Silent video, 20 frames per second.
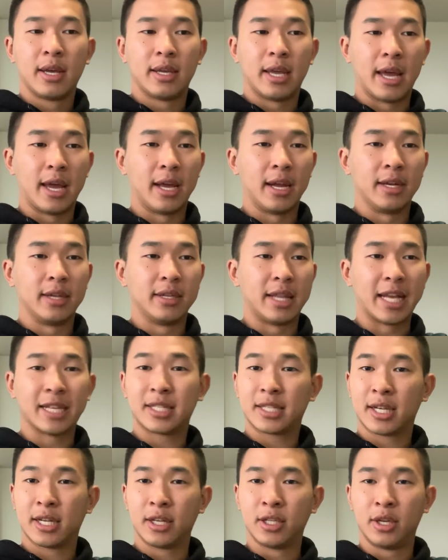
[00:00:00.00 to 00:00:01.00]
And
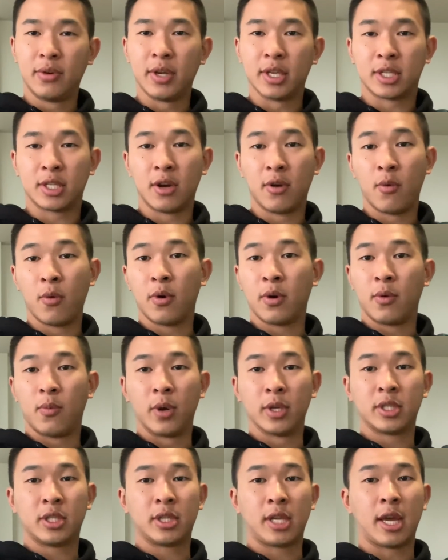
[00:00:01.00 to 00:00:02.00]
that's gonna do it. So
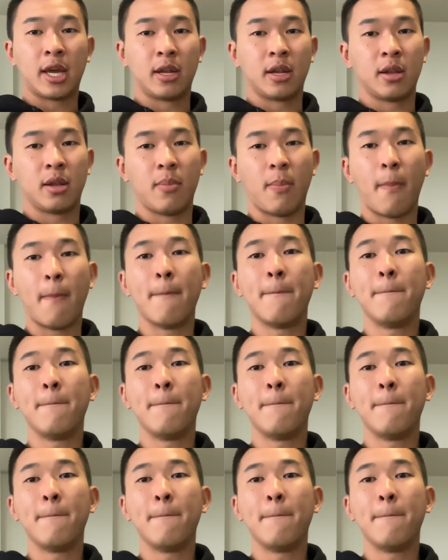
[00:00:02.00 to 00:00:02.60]
once again,